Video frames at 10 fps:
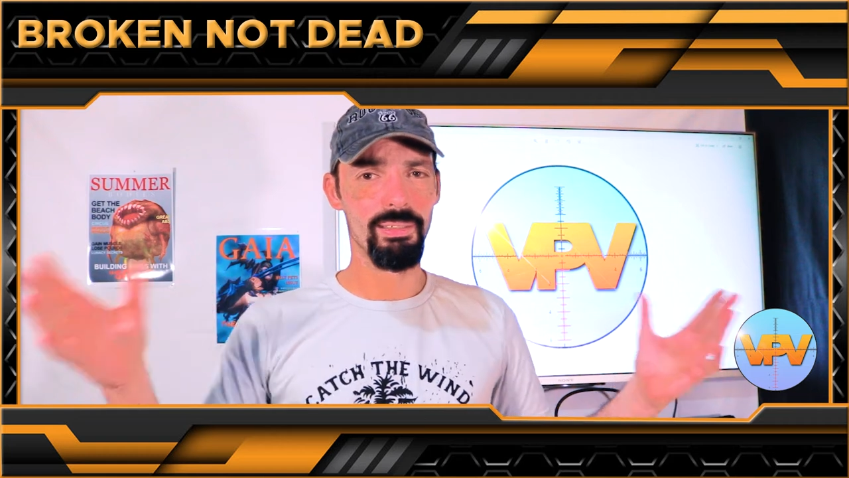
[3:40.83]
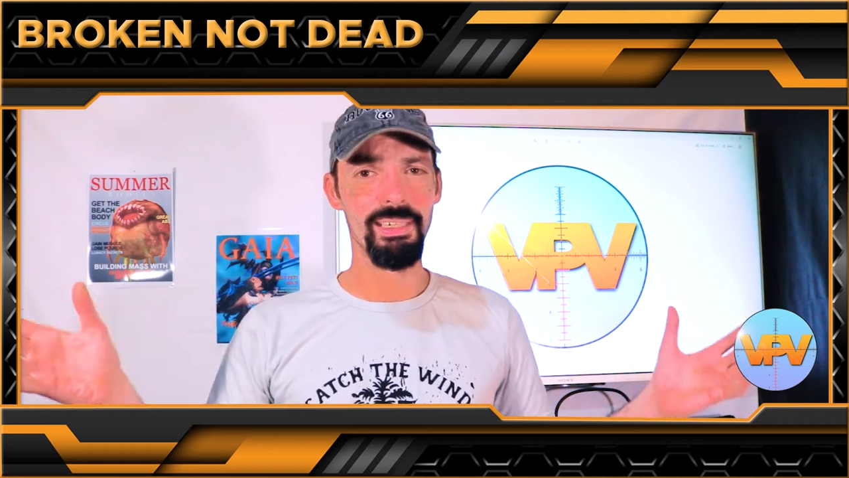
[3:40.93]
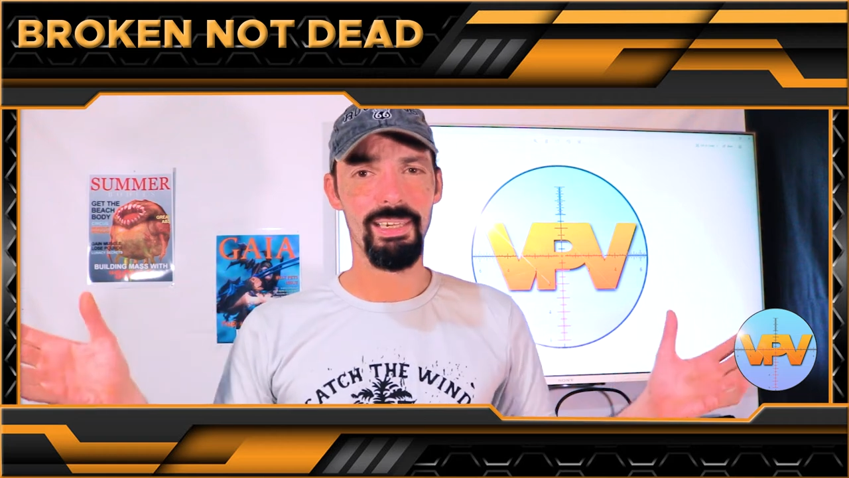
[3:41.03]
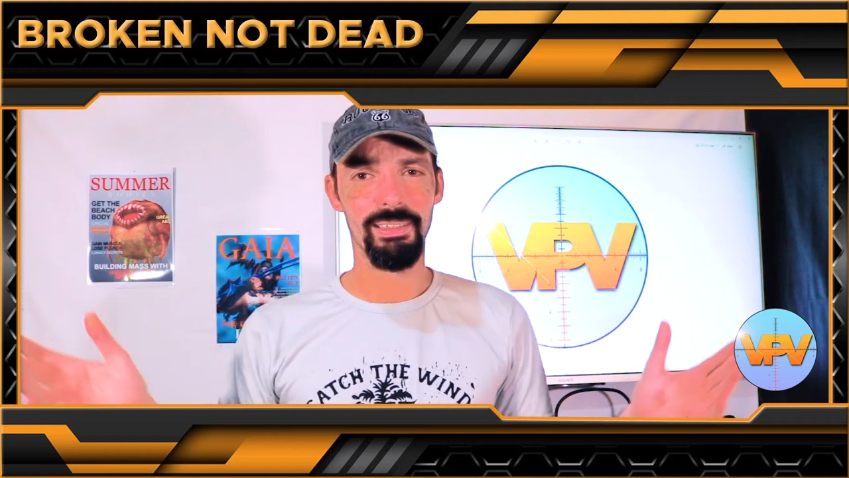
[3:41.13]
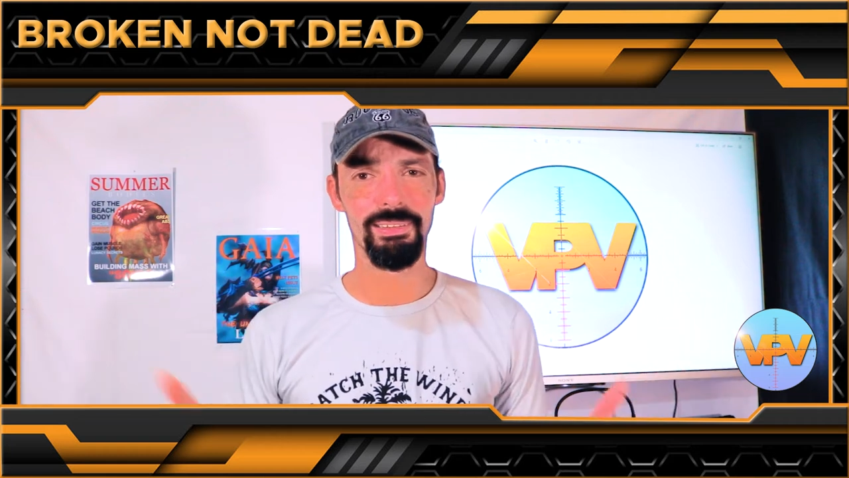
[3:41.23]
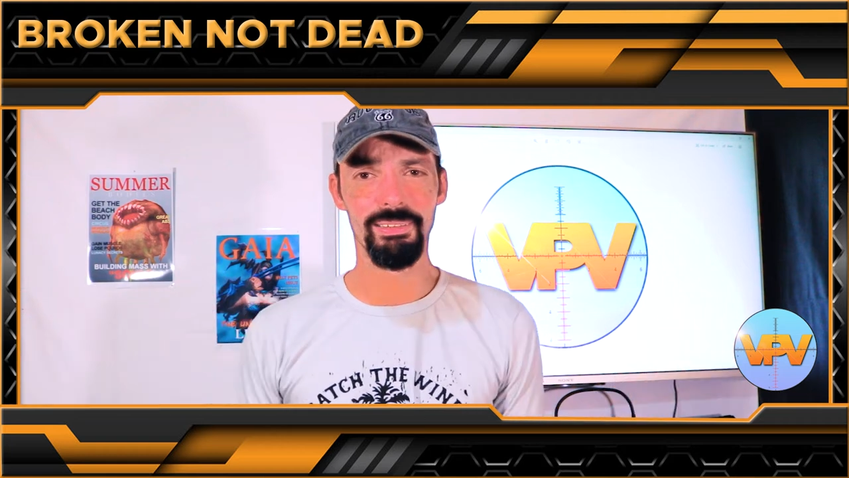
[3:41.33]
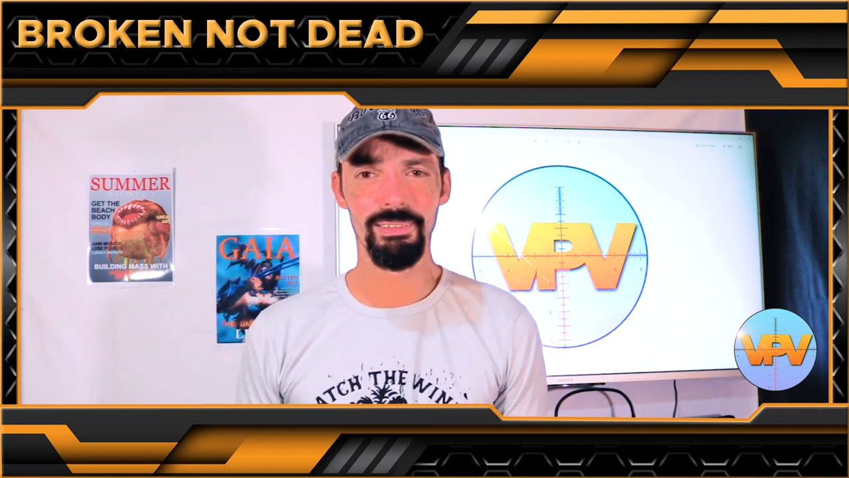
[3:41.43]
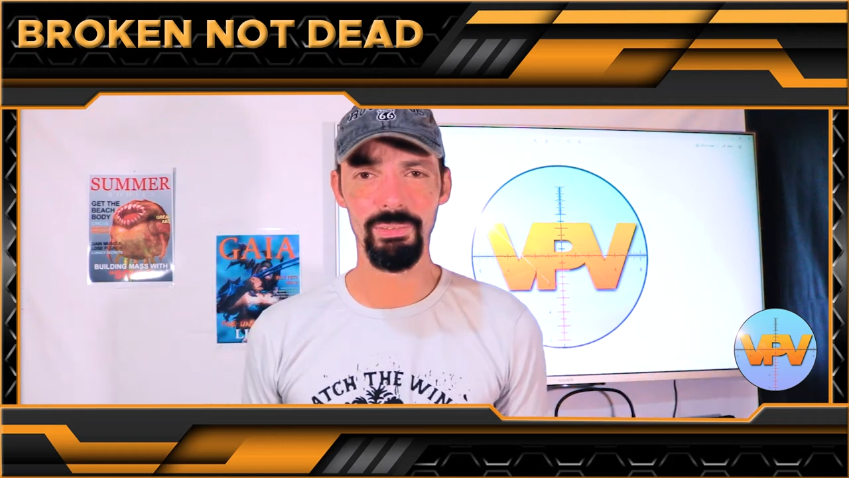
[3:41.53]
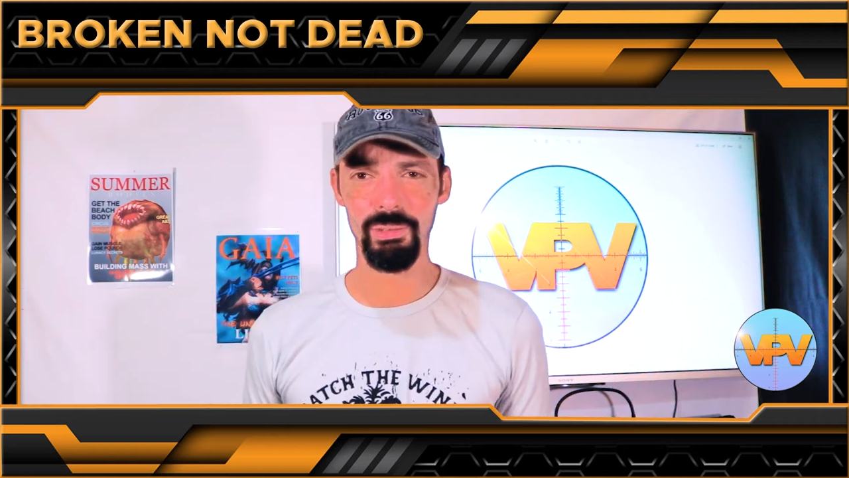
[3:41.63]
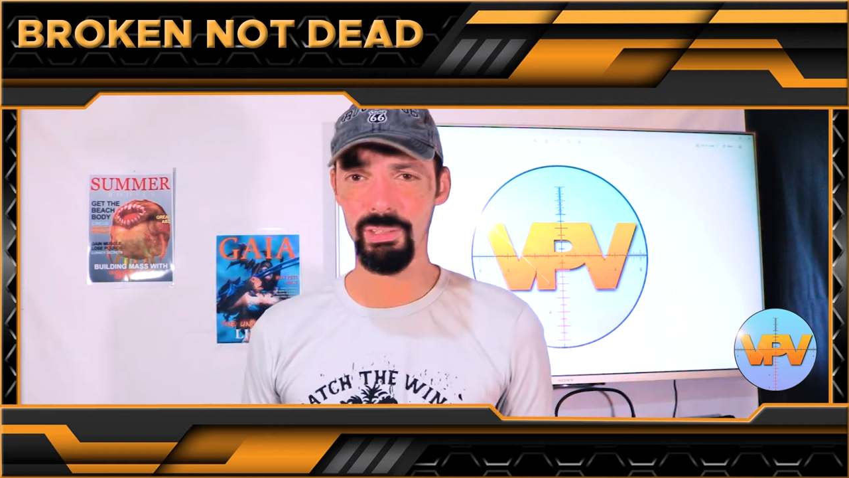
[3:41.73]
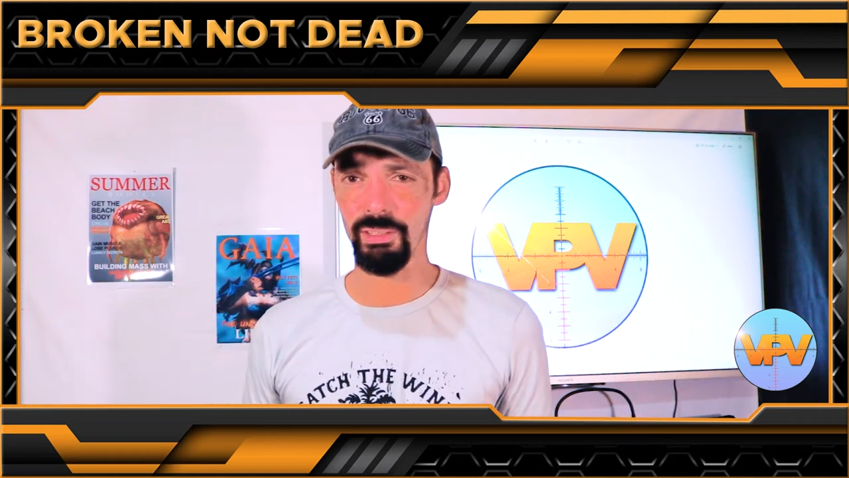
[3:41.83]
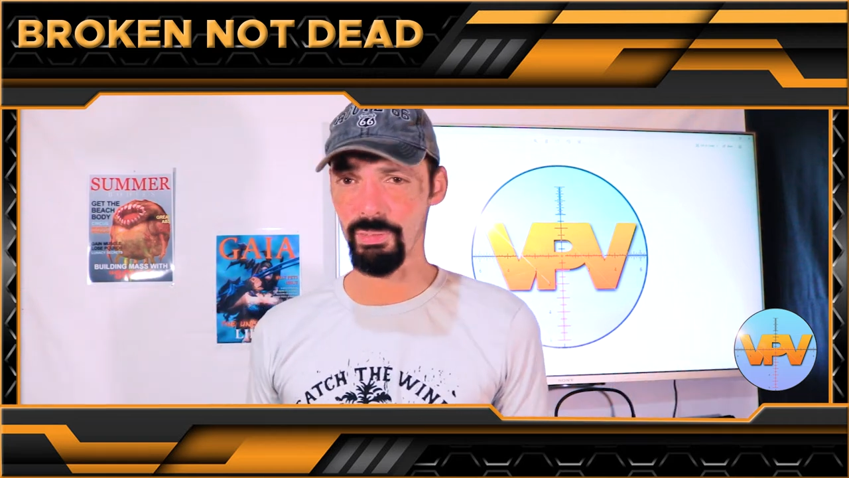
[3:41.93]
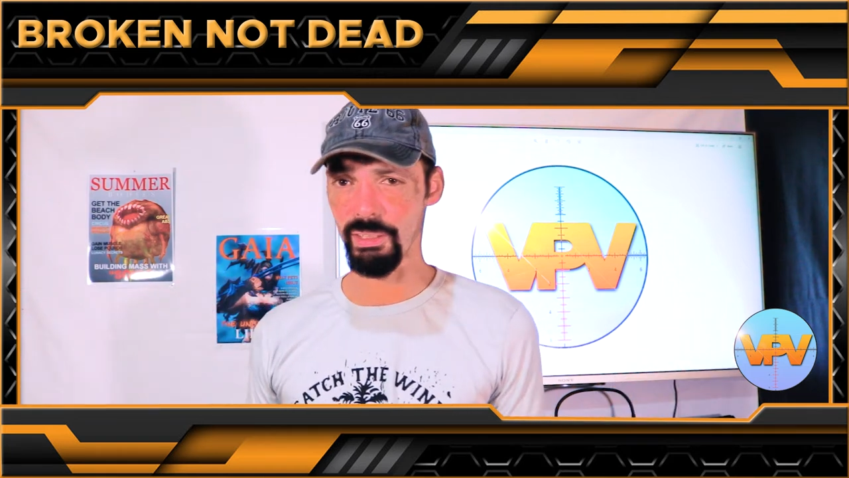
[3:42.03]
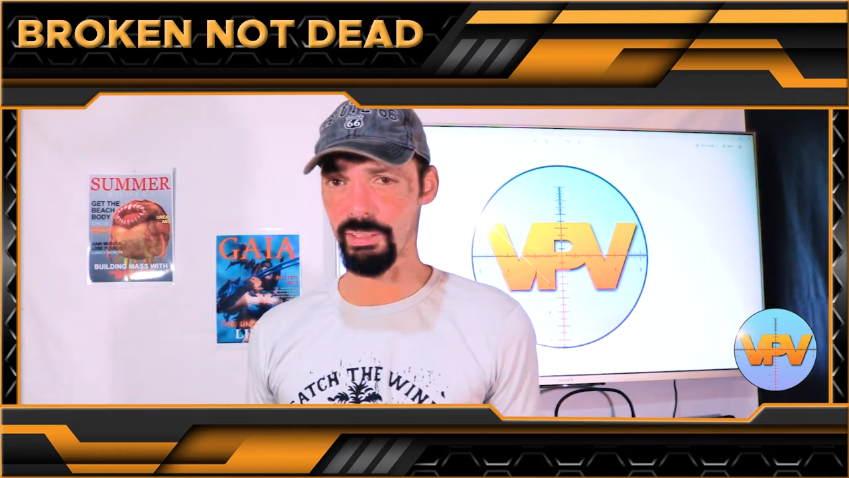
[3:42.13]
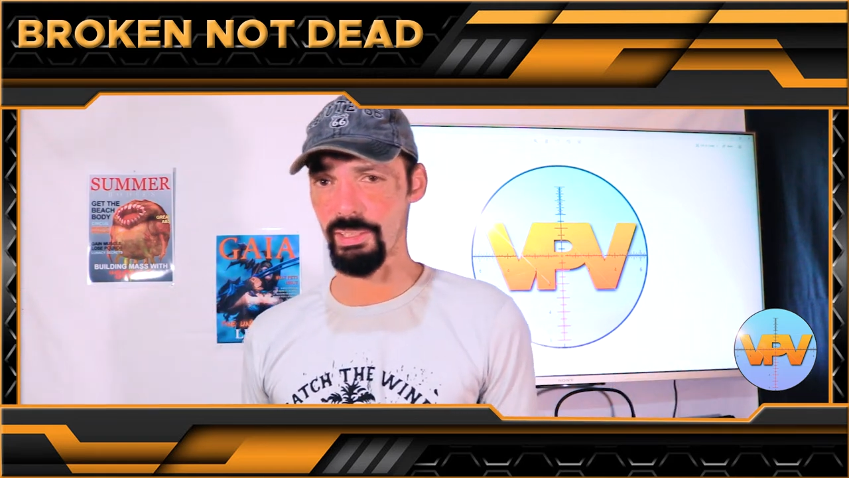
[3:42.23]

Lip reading: yeah, we're living like